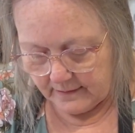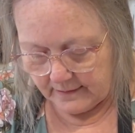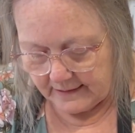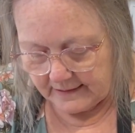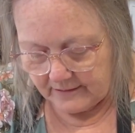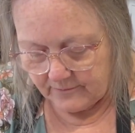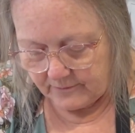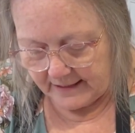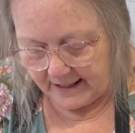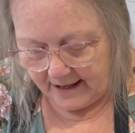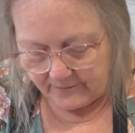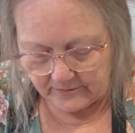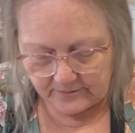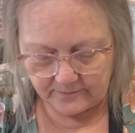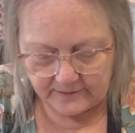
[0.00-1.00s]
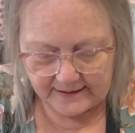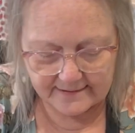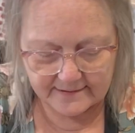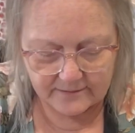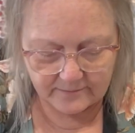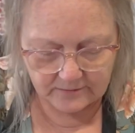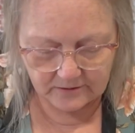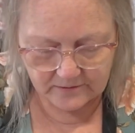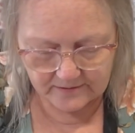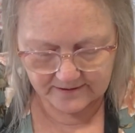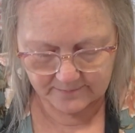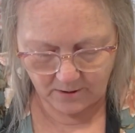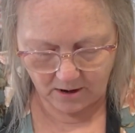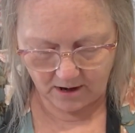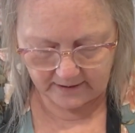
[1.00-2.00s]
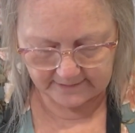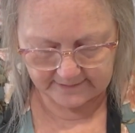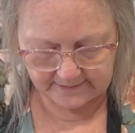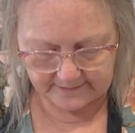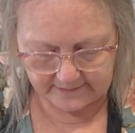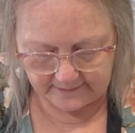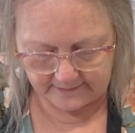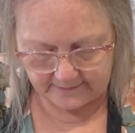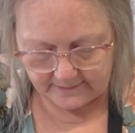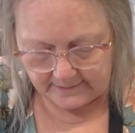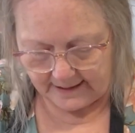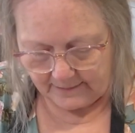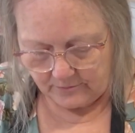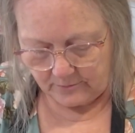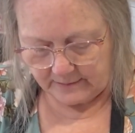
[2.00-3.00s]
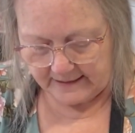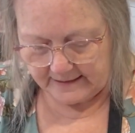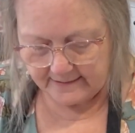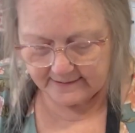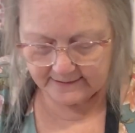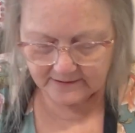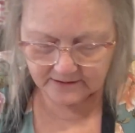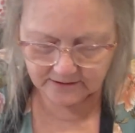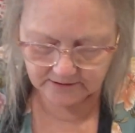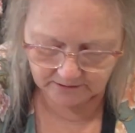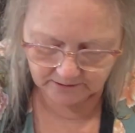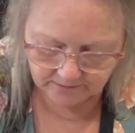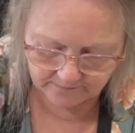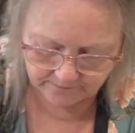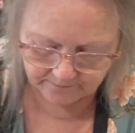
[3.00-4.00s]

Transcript: And if we have to fix a few spots, that will be easy to do.